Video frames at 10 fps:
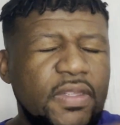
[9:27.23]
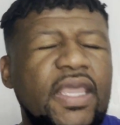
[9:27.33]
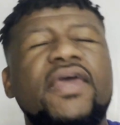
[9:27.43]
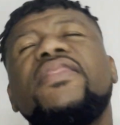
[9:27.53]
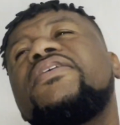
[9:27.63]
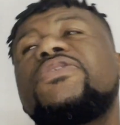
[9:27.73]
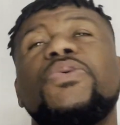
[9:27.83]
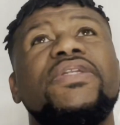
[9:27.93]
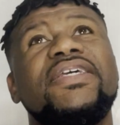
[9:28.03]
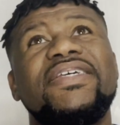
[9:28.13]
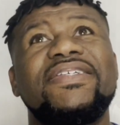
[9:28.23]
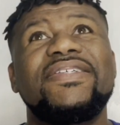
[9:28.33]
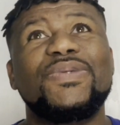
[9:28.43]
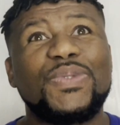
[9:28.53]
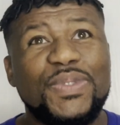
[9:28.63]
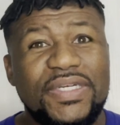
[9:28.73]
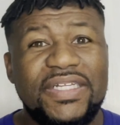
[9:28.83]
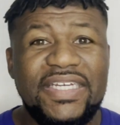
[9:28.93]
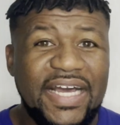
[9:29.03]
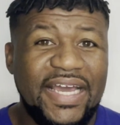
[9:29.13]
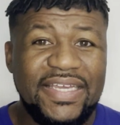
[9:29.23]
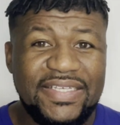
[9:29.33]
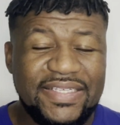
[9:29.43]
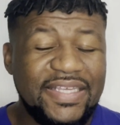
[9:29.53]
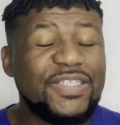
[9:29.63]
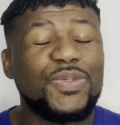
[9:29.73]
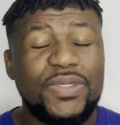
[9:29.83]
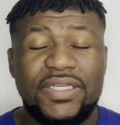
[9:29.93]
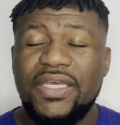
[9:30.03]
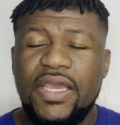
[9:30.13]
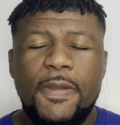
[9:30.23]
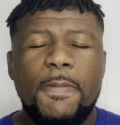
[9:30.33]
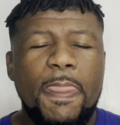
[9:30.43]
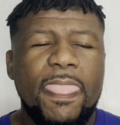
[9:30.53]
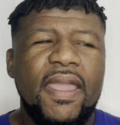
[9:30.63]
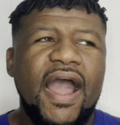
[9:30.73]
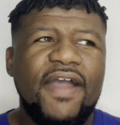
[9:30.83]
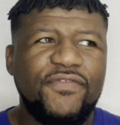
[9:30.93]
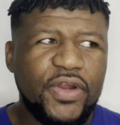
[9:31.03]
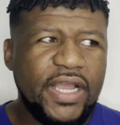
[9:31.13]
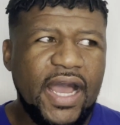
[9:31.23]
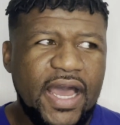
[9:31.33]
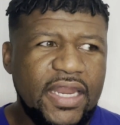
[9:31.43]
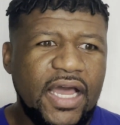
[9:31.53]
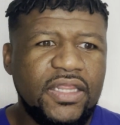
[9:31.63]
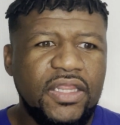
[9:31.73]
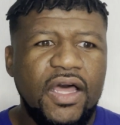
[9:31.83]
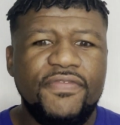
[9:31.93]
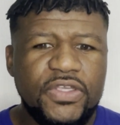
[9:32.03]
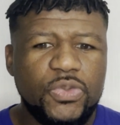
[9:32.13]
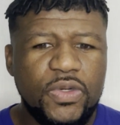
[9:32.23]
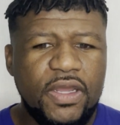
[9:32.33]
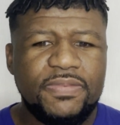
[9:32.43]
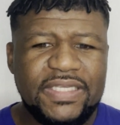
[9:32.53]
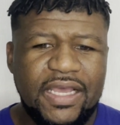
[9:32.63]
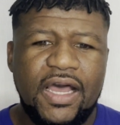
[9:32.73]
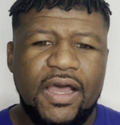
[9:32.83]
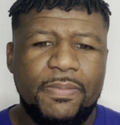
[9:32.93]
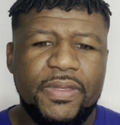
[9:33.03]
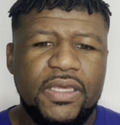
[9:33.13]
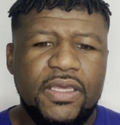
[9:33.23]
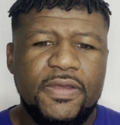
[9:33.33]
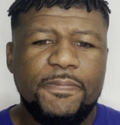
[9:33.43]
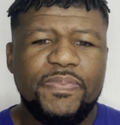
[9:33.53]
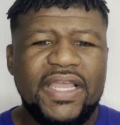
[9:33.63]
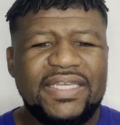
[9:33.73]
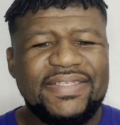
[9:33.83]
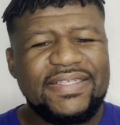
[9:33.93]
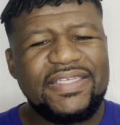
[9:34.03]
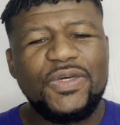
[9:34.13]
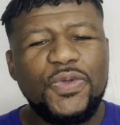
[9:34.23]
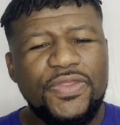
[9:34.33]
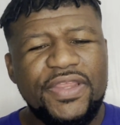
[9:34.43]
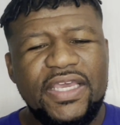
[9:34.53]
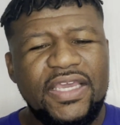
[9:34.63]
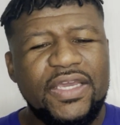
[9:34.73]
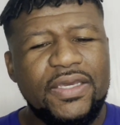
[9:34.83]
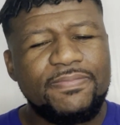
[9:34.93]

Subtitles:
And this one is really nice. This one, I forgot. I love this one up top. I still think